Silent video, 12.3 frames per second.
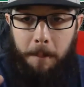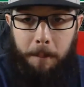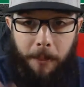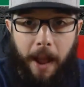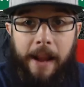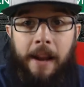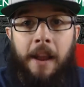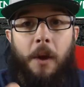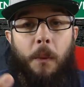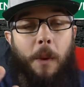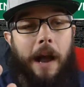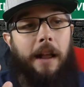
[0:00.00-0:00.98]
But
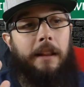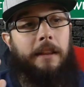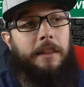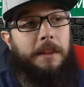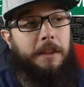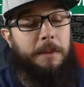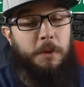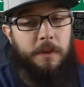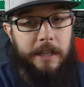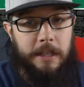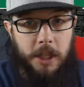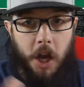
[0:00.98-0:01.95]
while the
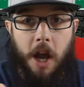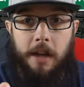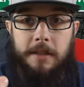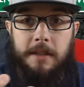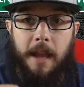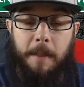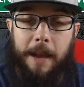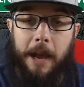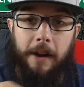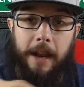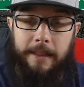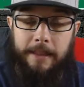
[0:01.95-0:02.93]
movie talks
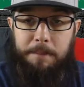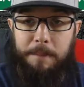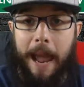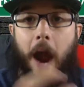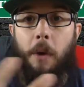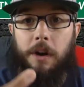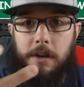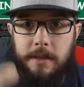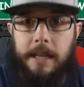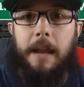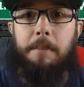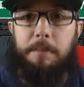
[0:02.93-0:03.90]
about the powers
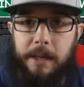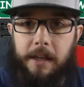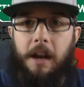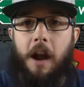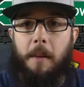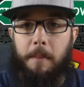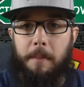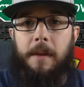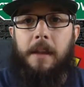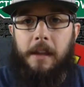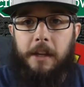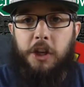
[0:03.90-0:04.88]
that become,
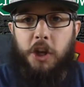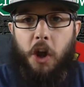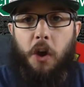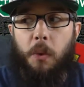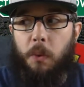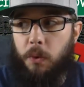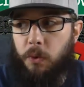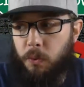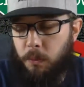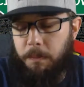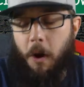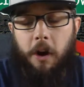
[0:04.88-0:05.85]

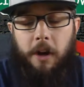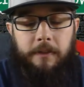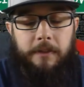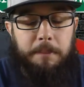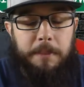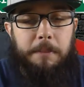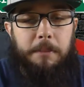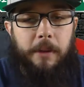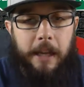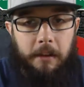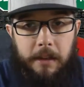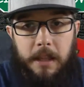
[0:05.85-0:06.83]
part of the people
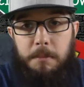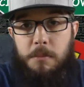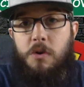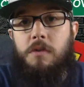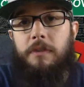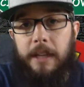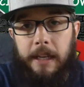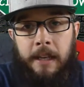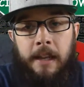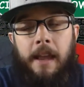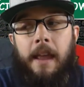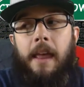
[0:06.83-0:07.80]
that are in the movie
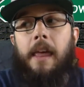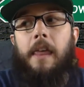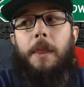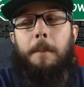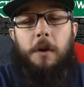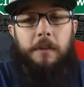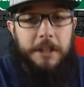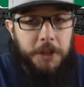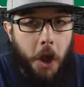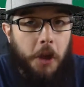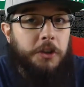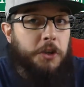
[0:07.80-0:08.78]
is
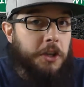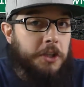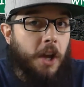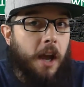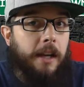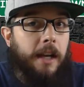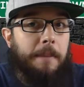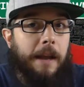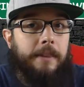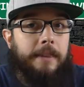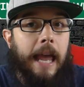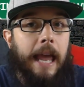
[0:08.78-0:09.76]
also just talking
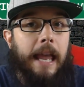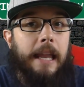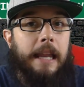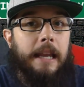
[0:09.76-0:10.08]
about that.